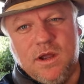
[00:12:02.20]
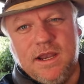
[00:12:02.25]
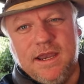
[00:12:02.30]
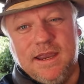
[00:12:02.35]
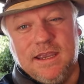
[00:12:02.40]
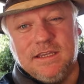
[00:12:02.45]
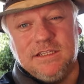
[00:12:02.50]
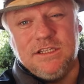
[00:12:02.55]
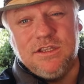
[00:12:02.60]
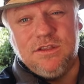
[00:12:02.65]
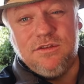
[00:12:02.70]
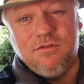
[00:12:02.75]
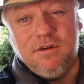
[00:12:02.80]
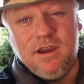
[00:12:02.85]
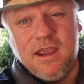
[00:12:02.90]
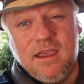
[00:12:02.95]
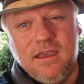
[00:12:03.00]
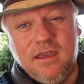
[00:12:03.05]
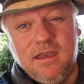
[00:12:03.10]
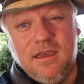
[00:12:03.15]
one has
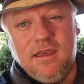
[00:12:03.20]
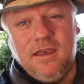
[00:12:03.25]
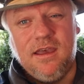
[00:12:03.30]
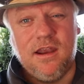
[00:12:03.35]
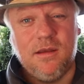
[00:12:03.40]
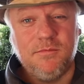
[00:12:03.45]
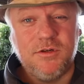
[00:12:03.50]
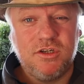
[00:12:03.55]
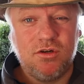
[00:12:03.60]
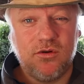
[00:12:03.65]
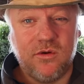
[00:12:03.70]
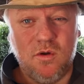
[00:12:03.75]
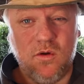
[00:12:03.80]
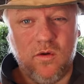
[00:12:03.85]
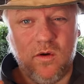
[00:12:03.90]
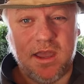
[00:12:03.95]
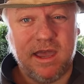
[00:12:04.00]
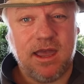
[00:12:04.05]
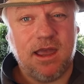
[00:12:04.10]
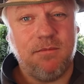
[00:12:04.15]
three, and I'm sure
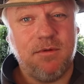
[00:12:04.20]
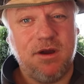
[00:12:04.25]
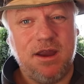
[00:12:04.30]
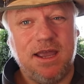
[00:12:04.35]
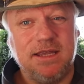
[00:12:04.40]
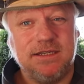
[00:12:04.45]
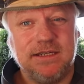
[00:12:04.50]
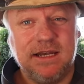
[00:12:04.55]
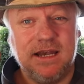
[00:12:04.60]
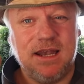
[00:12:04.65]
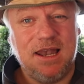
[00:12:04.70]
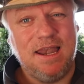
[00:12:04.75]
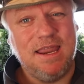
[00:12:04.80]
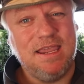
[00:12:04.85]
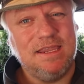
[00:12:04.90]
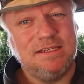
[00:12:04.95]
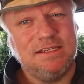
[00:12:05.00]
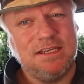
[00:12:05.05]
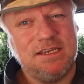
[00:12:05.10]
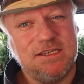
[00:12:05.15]
your camera has at
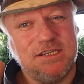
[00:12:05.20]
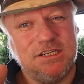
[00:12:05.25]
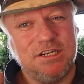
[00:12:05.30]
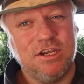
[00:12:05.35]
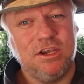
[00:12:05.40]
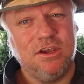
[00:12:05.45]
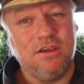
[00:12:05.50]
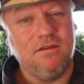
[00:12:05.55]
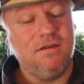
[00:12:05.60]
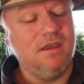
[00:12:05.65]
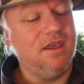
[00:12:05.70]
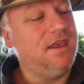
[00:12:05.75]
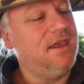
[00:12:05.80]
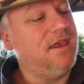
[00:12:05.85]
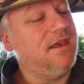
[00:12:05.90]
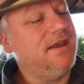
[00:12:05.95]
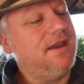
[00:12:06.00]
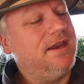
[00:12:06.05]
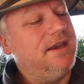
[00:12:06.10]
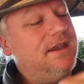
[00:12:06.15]
least two.
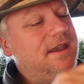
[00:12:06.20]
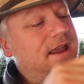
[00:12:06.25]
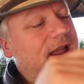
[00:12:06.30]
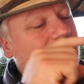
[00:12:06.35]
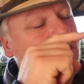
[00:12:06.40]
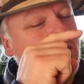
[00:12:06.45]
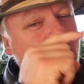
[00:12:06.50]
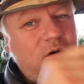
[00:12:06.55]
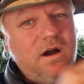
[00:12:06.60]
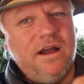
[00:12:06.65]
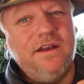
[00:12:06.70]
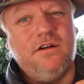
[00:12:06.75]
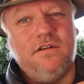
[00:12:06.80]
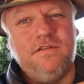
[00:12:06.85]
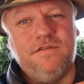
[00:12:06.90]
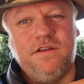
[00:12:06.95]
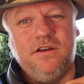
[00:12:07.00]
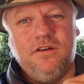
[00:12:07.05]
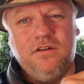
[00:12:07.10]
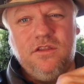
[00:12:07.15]
Now, quite
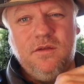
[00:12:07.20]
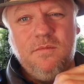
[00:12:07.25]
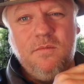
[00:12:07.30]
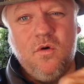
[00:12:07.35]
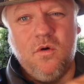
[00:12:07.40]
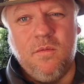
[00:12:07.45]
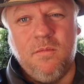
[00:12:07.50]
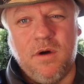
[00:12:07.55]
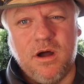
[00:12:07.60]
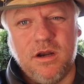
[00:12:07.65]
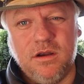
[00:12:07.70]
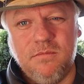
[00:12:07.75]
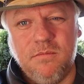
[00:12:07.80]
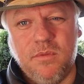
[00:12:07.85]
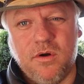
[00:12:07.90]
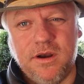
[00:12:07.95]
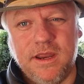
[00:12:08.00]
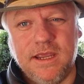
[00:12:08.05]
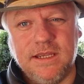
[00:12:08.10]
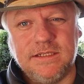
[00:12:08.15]
often on the more modern
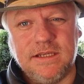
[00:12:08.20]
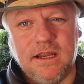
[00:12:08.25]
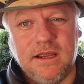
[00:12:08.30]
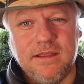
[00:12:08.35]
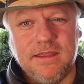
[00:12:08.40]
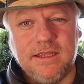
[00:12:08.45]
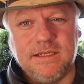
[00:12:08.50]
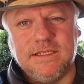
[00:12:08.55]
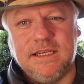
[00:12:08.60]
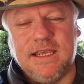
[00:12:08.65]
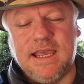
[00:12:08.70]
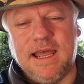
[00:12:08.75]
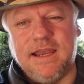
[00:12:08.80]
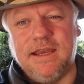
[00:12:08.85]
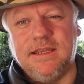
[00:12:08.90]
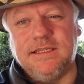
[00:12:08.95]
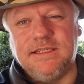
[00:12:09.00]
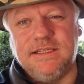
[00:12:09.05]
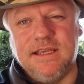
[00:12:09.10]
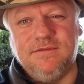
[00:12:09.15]
bodies like this
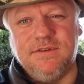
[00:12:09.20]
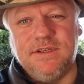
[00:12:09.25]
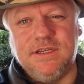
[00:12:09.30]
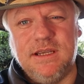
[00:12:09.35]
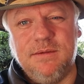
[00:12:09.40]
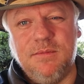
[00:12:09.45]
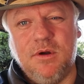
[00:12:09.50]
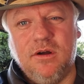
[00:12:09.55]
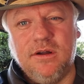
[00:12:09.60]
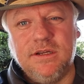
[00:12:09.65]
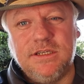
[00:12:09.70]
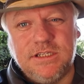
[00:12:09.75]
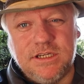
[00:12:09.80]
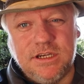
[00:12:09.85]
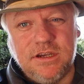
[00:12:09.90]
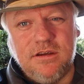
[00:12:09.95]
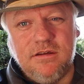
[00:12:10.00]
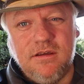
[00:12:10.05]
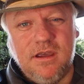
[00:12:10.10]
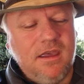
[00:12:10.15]
Canon 7D Mark
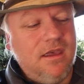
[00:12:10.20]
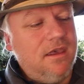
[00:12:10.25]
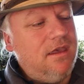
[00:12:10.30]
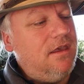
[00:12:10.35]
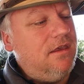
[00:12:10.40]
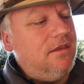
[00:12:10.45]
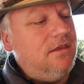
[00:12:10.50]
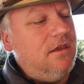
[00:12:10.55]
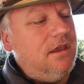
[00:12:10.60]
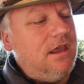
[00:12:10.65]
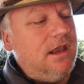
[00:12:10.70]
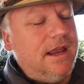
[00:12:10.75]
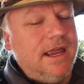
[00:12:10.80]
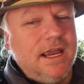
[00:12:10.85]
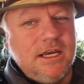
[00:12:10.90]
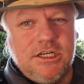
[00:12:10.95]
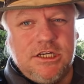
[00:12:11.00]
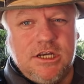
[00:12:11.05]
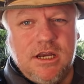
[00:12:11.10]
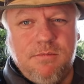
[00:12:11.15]
II, you can
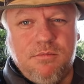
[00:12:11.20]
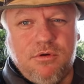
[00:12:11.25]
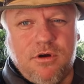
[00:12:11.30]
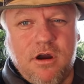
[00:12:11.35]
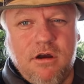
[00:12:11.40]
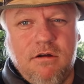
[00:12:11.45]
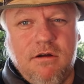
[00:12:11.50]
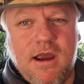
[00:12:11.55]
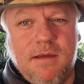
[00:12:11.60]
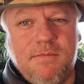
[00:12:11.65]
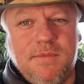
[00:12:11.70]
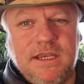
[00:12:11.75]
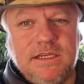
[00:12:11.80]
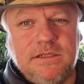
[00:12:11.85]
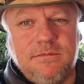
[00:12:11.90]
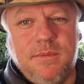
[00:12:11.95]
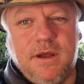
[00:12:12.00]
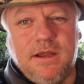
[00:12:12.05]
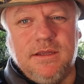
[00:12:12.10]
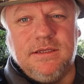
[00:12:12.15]
actually program
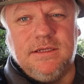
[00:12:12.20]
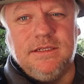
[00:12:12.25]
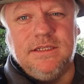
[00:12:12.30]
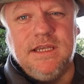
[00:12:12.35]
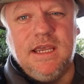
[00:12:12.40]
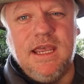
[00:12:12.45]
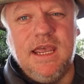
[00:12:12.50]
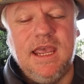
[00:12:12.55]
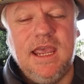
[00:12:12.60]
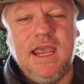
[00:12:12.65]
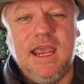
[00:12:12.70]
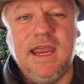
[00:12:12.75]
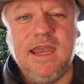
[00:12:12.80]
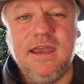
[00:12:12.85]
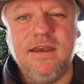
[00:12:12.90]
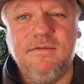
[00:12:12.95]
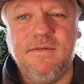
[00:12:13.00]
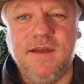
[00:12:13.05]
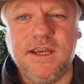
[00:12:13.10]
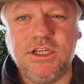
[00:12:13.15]
these buttons
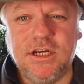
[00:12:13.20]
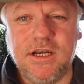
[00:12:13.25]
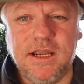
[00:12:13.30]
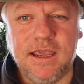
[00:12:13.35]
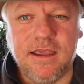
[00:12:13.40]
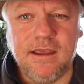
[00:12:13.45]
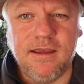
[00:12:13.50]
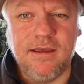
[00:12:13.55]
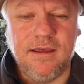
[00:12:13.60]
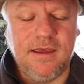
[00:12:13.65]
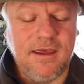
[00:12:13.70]
individually.